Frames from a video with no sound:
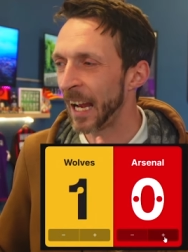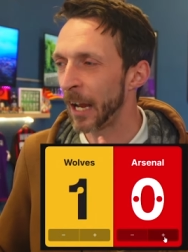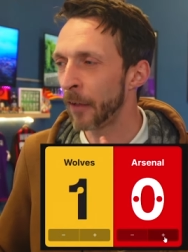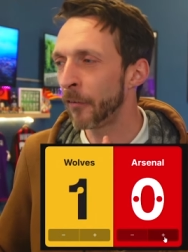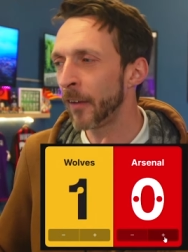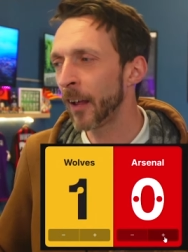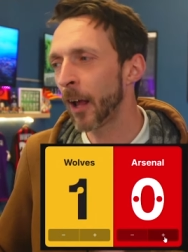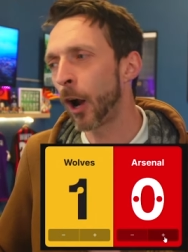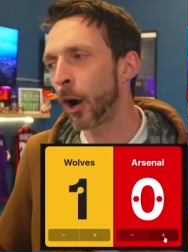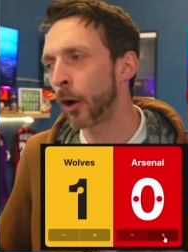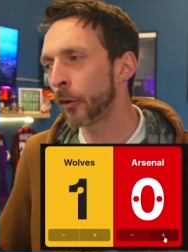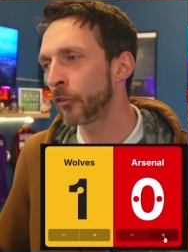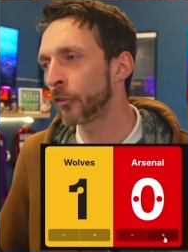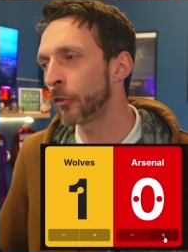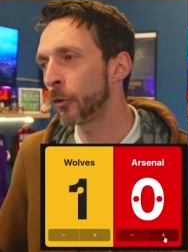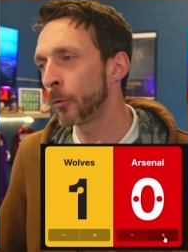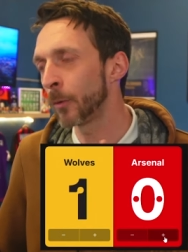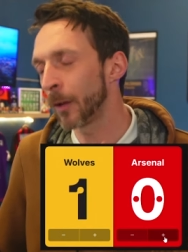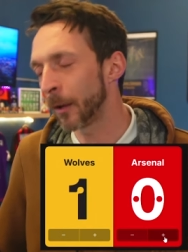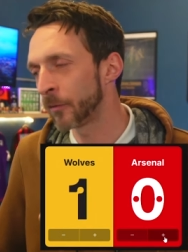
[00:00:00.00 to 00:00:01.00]
And I think
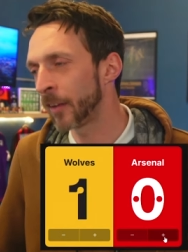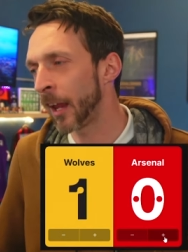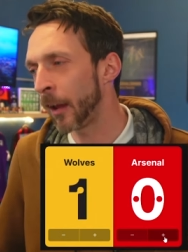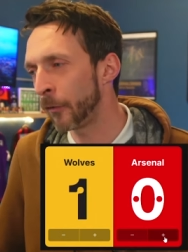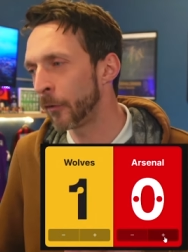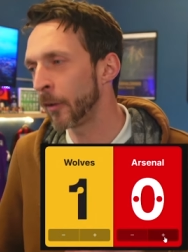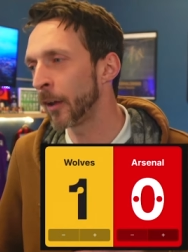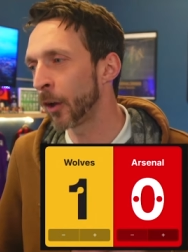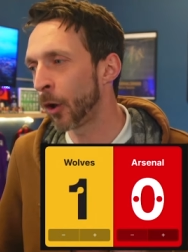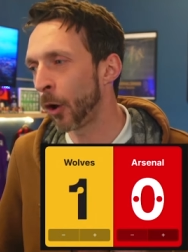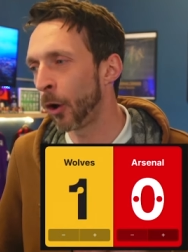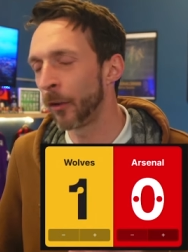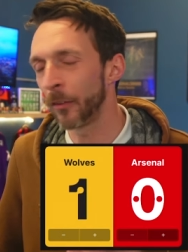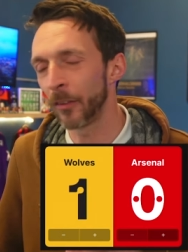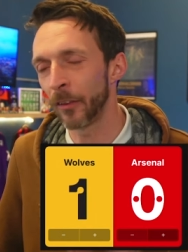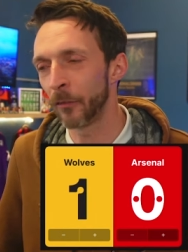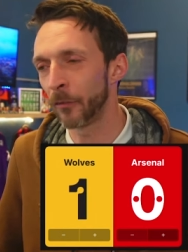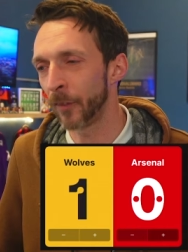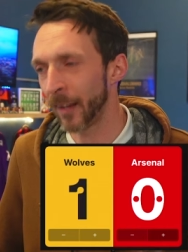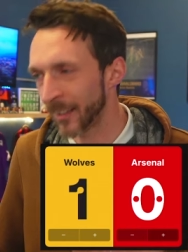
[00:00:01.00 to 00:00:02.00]
Arsenal have definitely
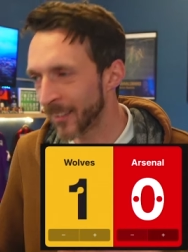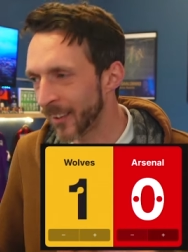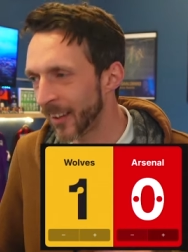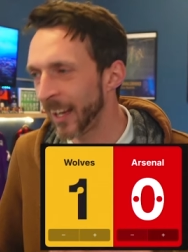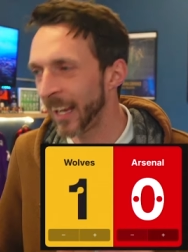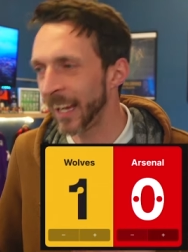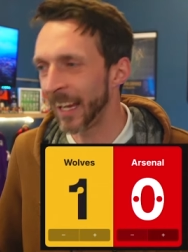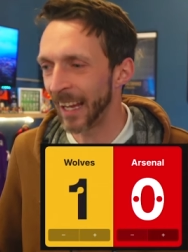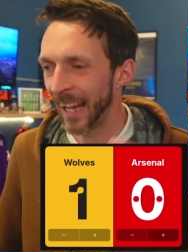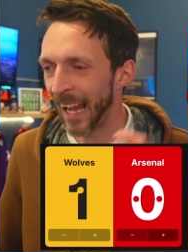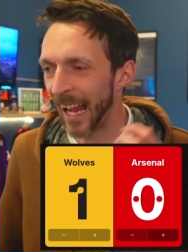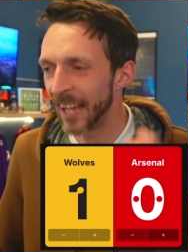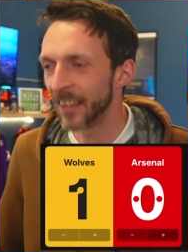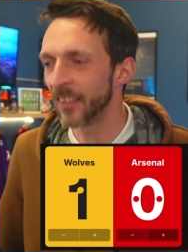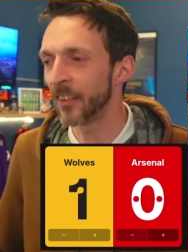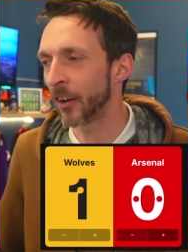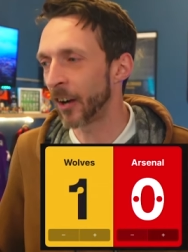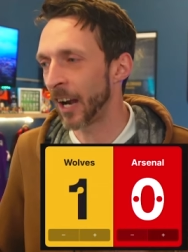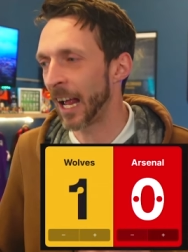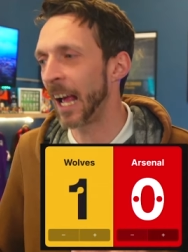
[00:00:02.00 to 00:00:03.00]
got the victory
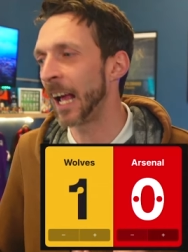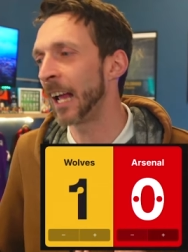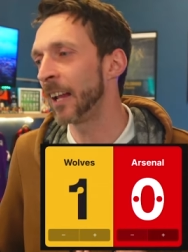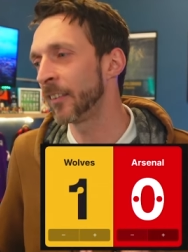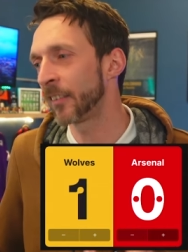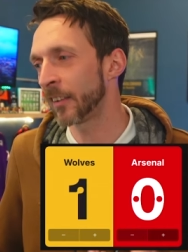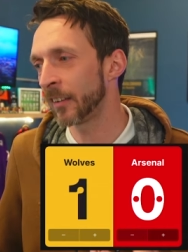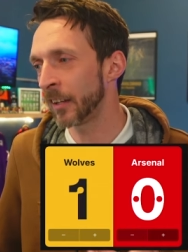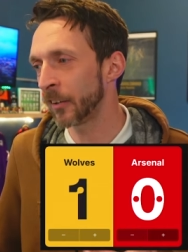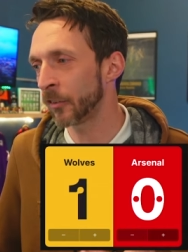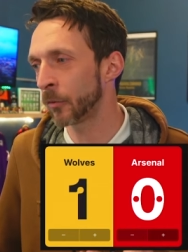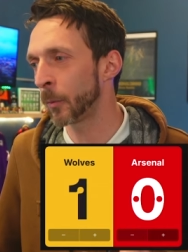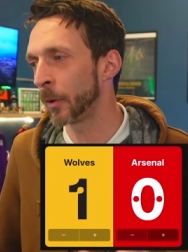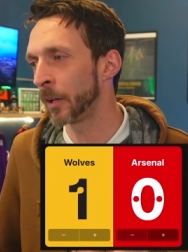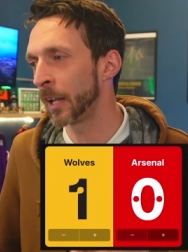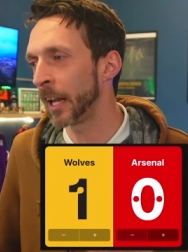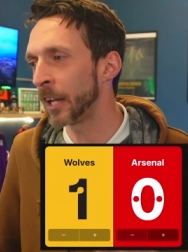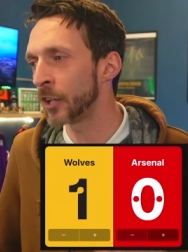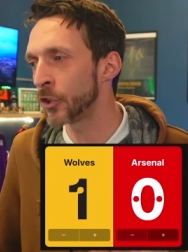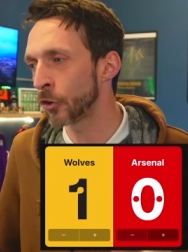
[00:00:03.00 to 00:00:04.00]
in their hands in this
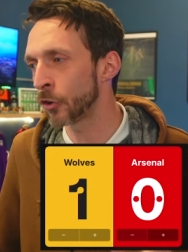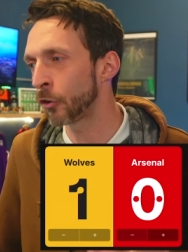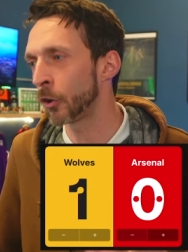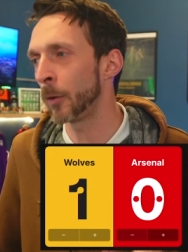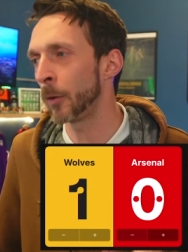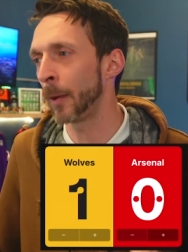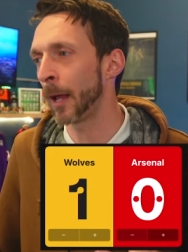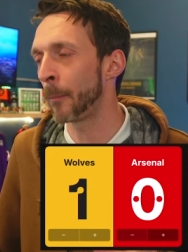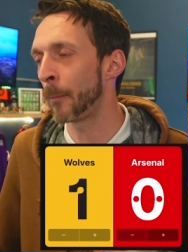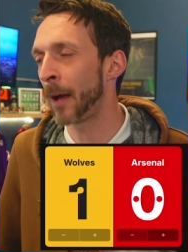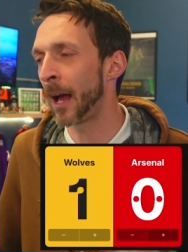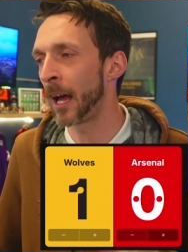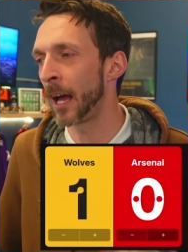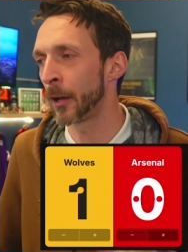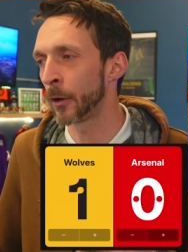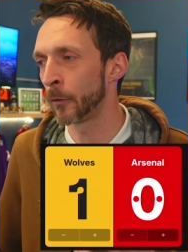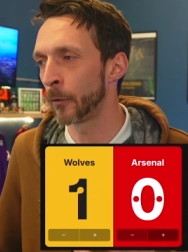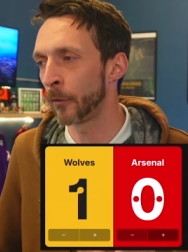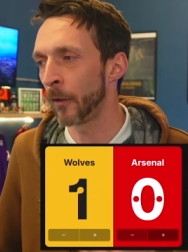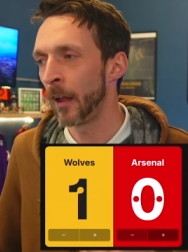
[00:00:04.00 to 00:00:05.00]
one. It is just going to be a
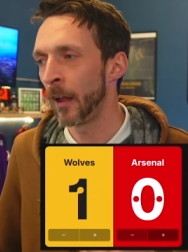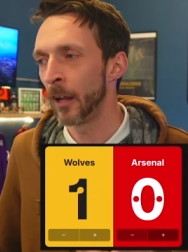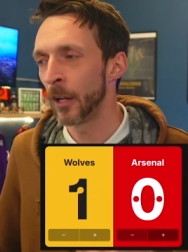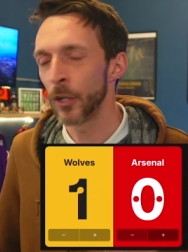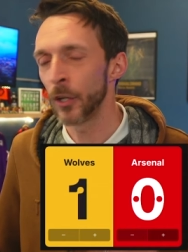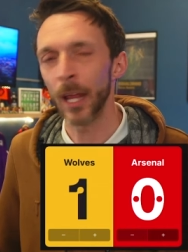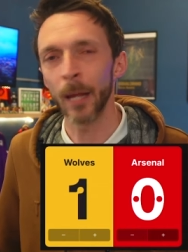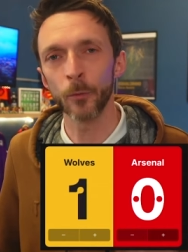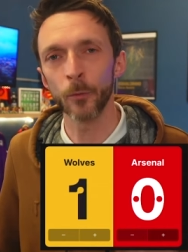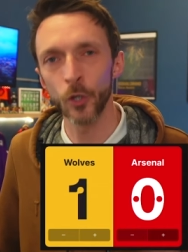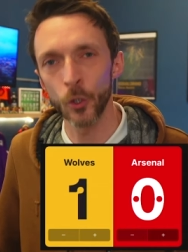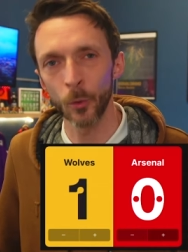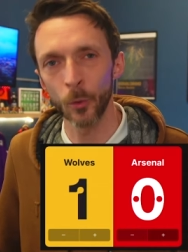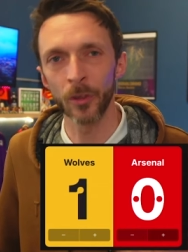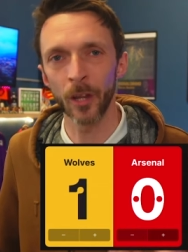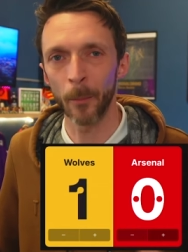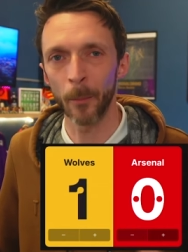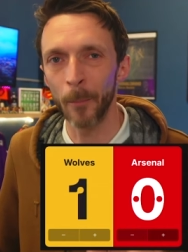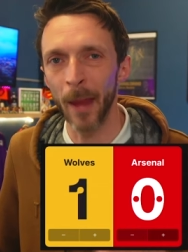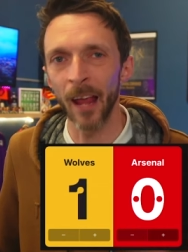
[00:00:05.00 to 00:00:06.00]
matter of them
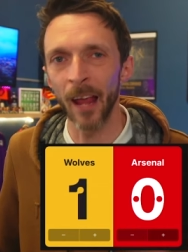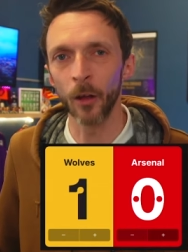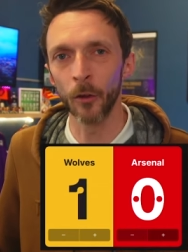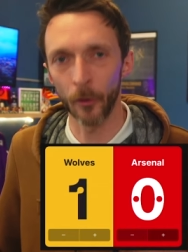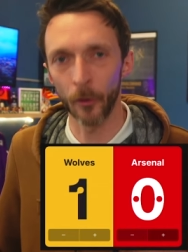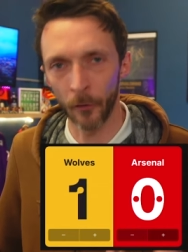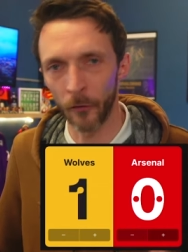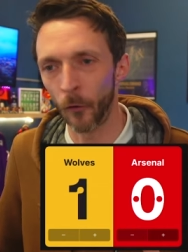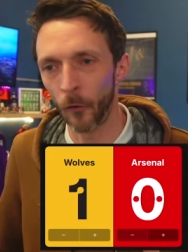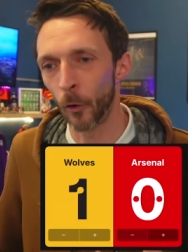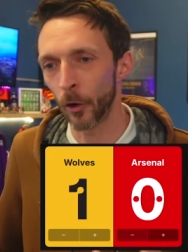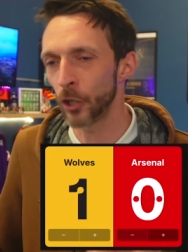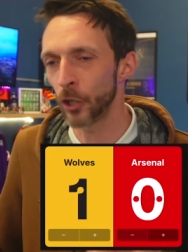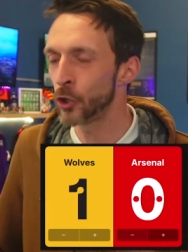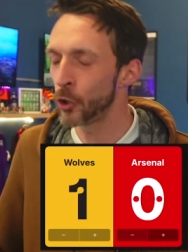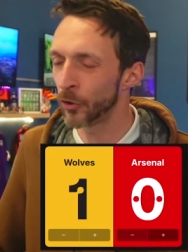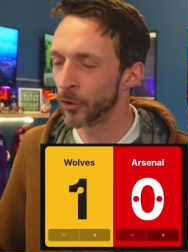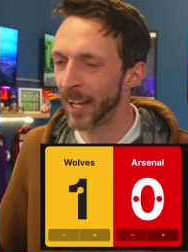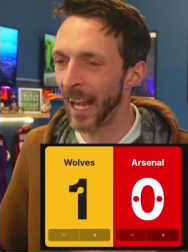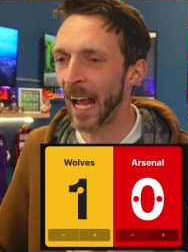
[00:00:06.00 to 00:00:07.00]
showing their mettle, their
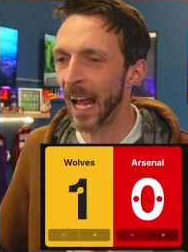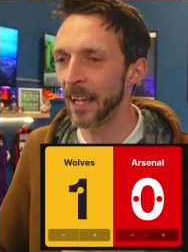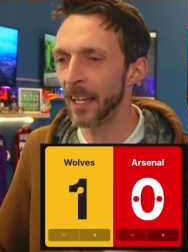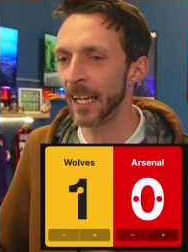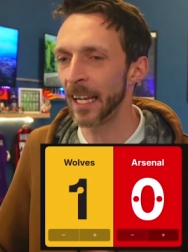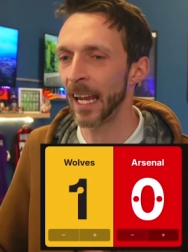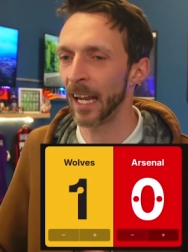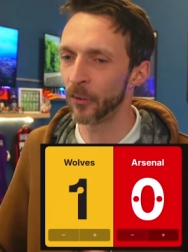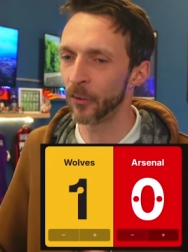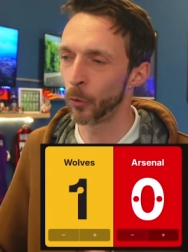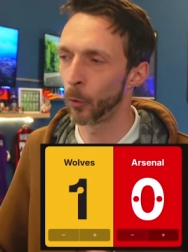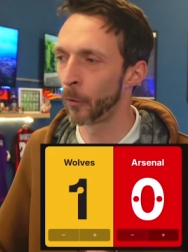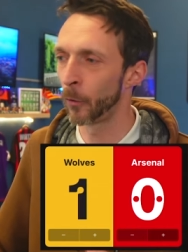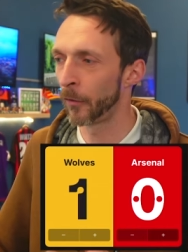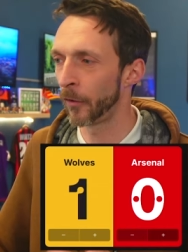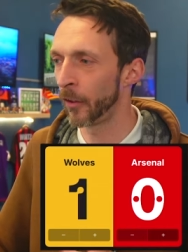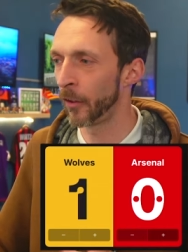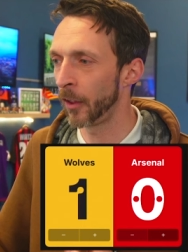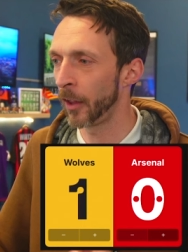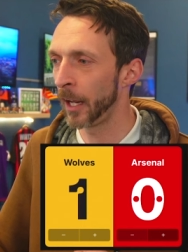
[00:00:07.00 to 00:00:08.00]
fortitude. Can they get it
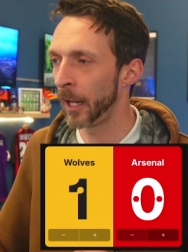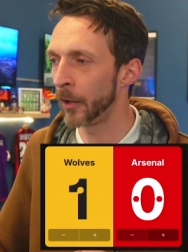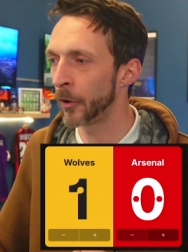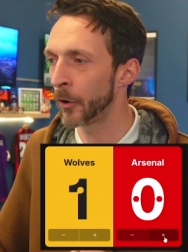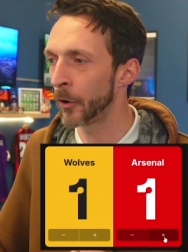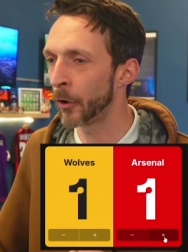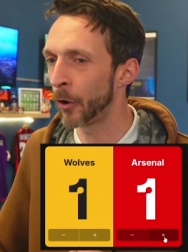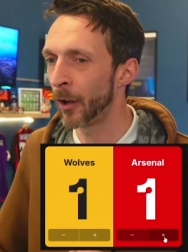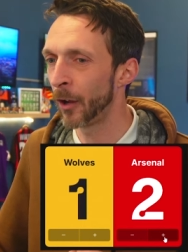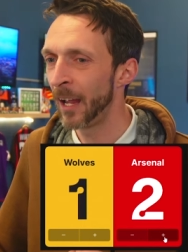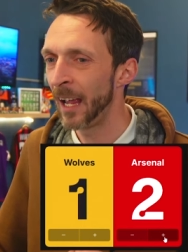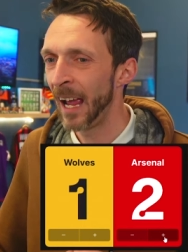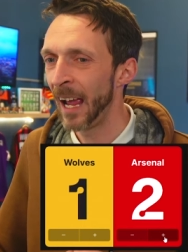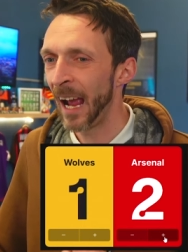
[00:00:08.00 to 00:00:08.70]
over the line or not?